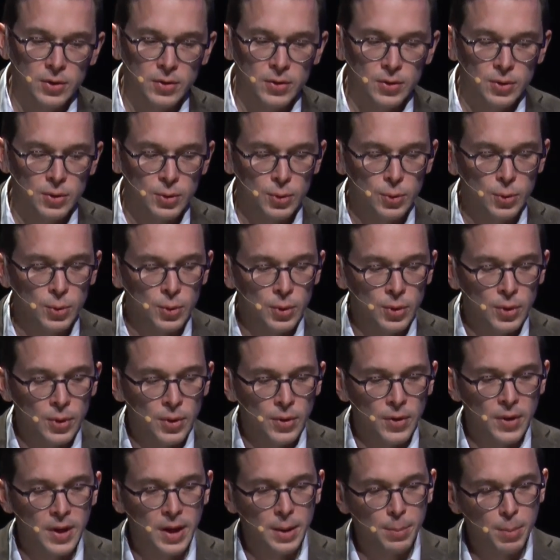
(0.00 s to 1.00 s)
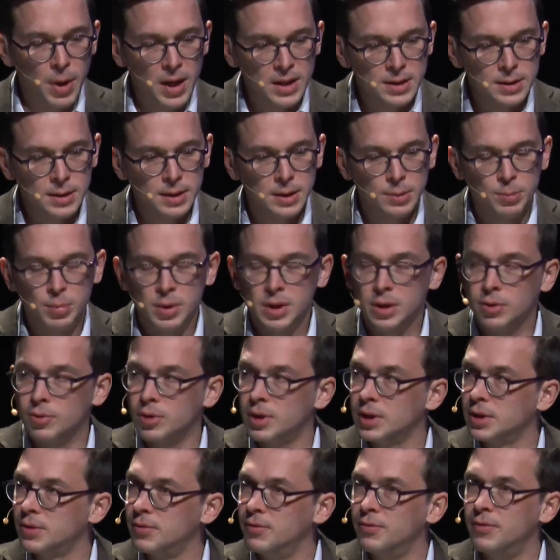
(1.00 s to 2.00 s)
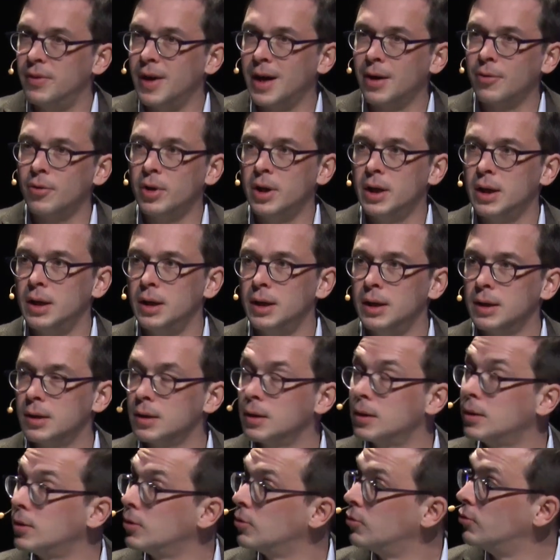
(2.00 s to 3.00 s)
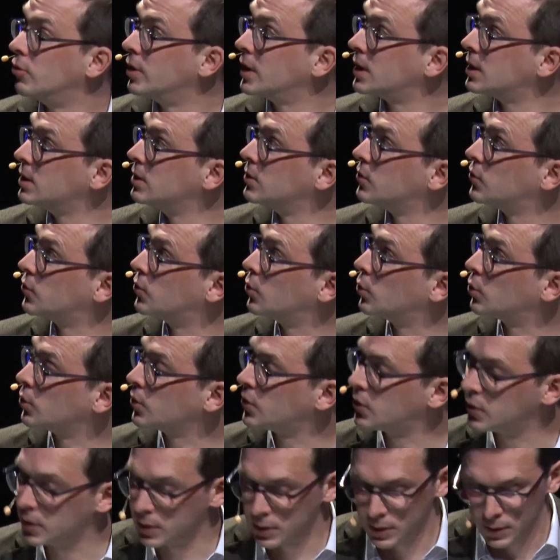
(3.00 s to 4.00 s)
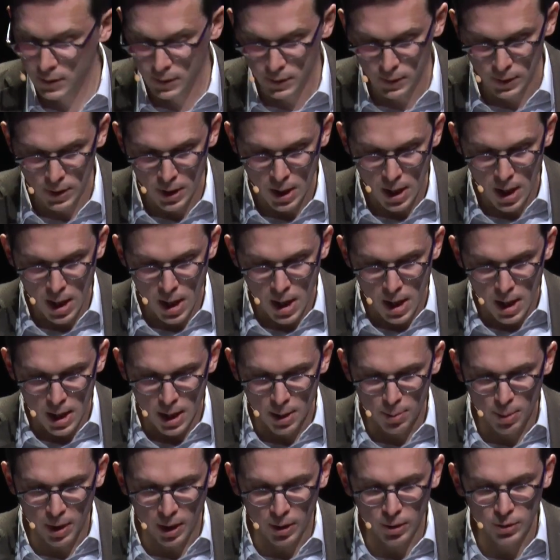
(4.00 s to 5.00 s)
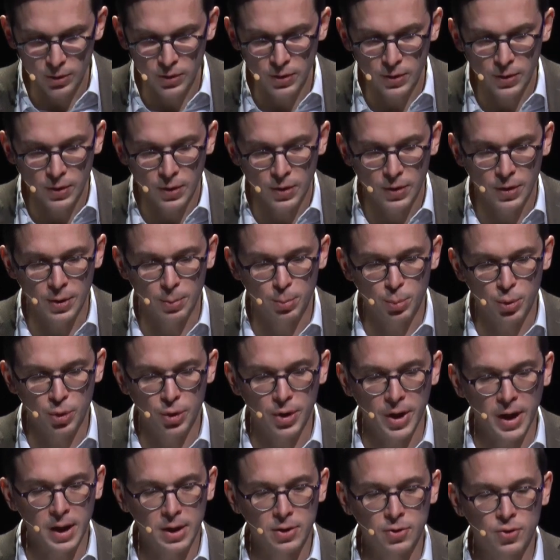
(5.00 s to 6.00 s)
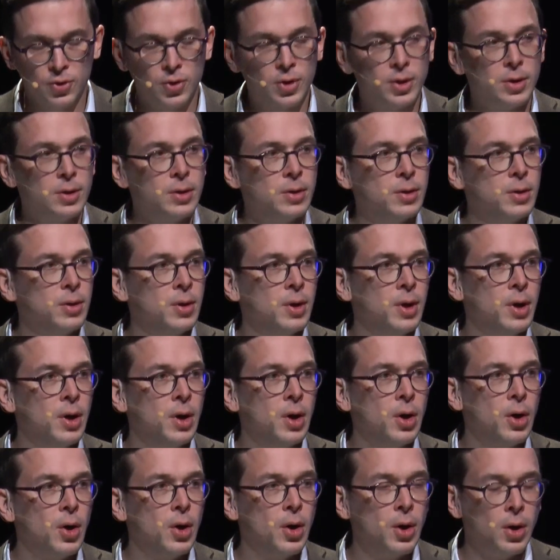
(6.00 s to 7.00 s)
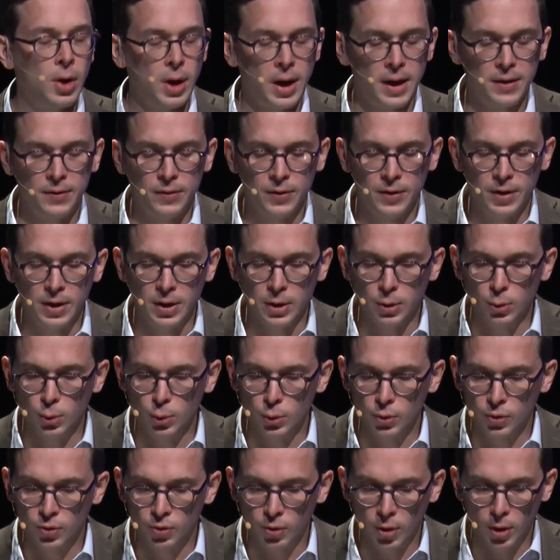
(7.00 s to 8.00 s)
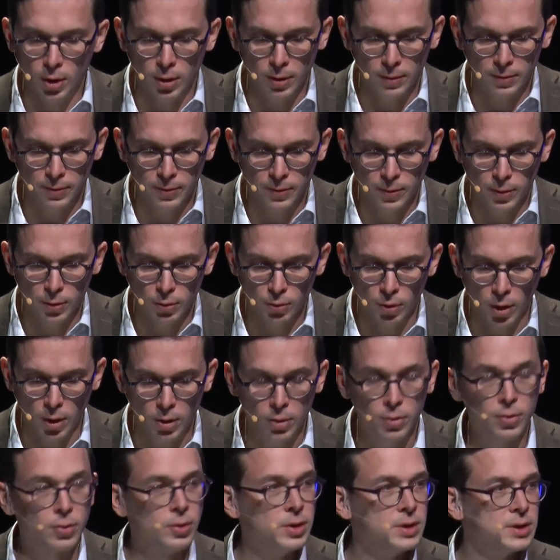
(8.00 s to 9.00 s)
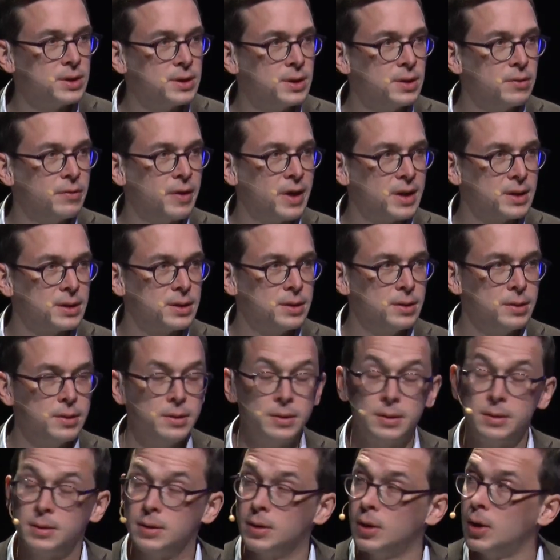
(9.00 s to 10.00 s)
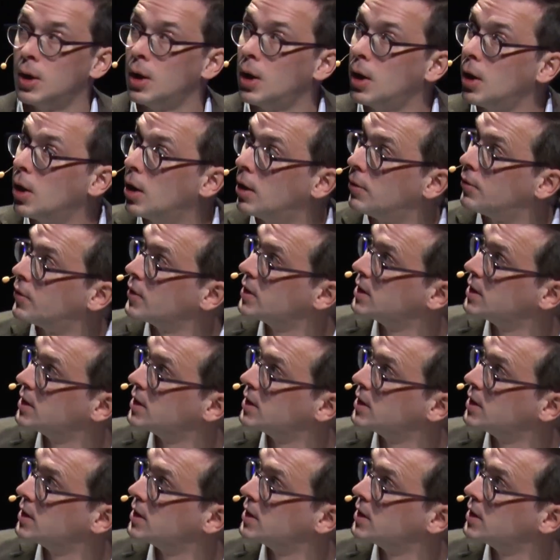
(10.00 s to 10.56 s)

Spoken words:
to the Abbasid period, very little written sources about the production and the use of rock crystal vessels. Often